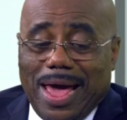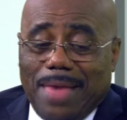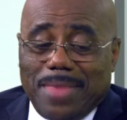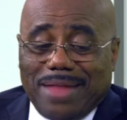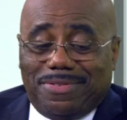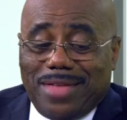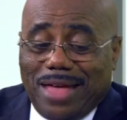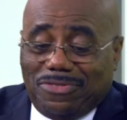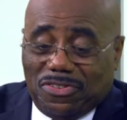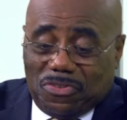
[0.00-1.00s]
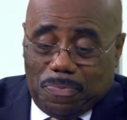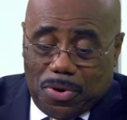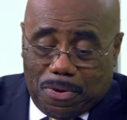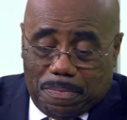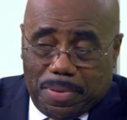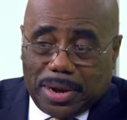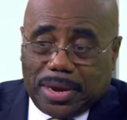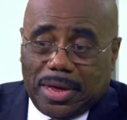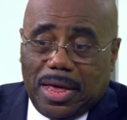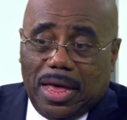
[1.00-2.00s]
And that's not just pure
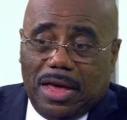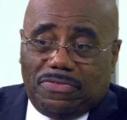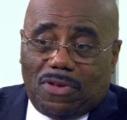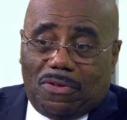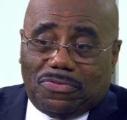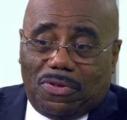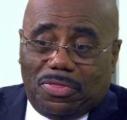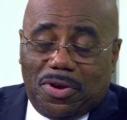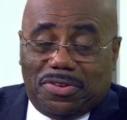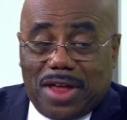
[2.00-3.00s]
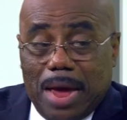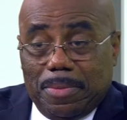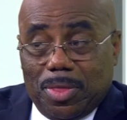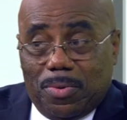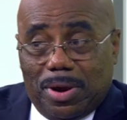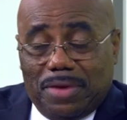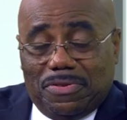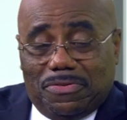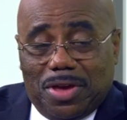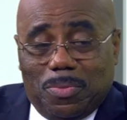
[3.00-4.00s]
ability, it's also their time in the
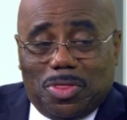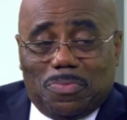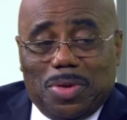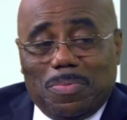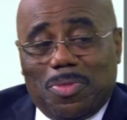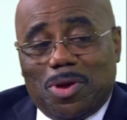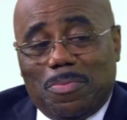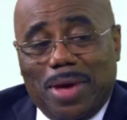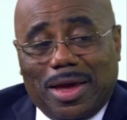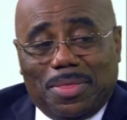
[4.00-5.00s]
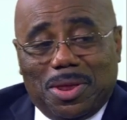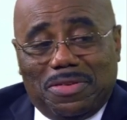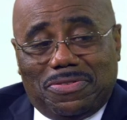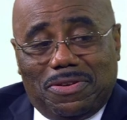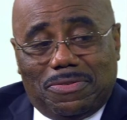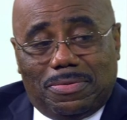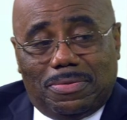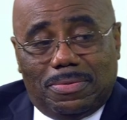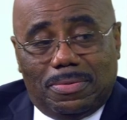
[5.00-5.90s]
relationship with the people that are making the decisions.